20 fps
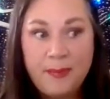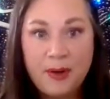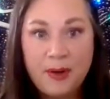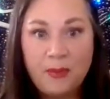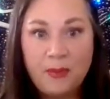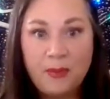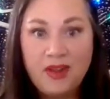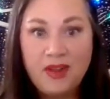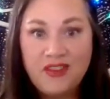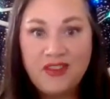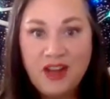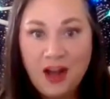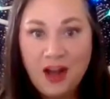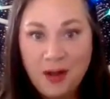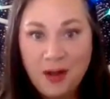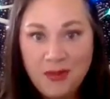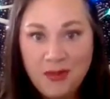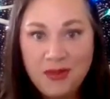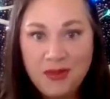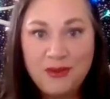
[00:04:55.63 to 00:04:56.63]
But we've
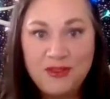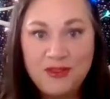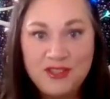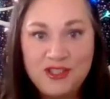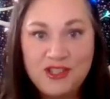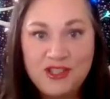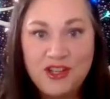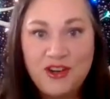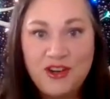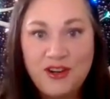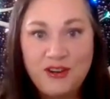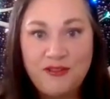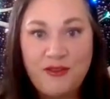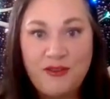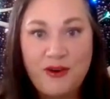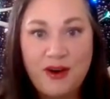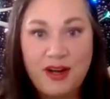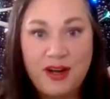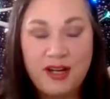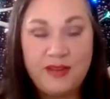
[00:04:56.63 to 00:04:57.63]
come through this journey
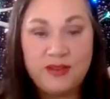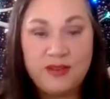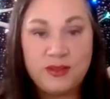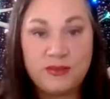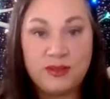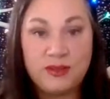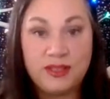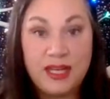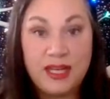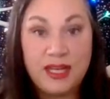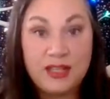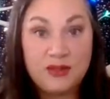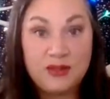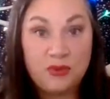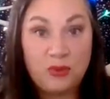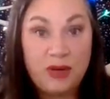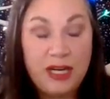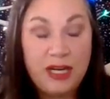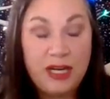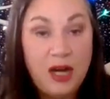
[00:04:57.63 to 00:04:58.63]
far enough to realize
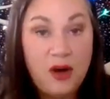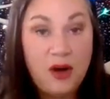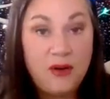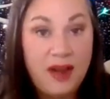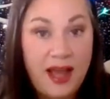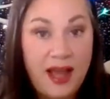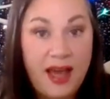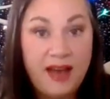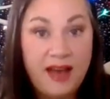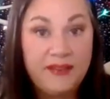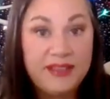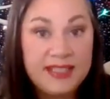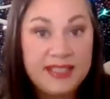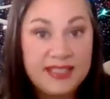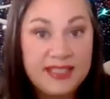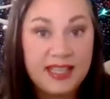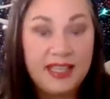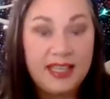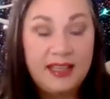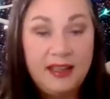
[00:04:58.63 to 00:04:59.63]
we don't have it
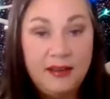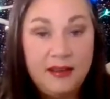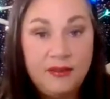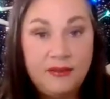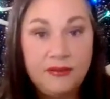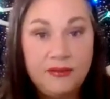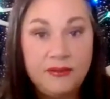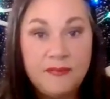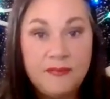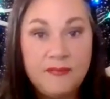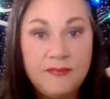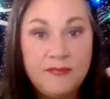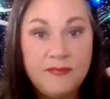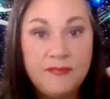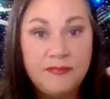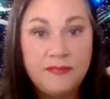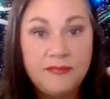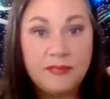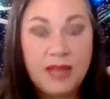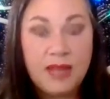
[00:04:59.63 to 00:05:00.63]
to give
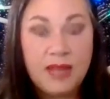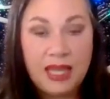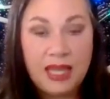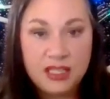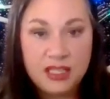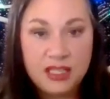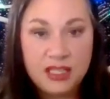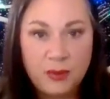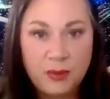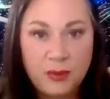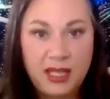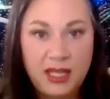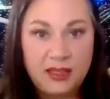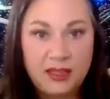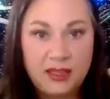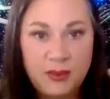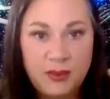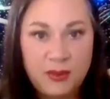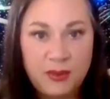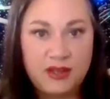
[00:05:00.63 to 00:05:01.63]
unless we heal
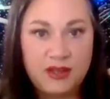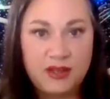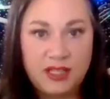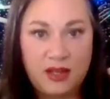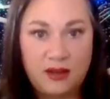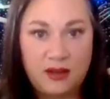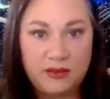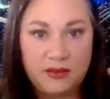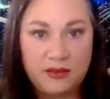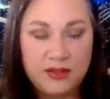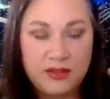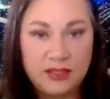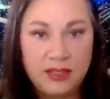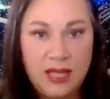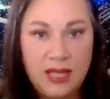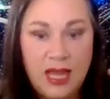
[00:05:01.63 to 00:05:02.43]
it within ourselves.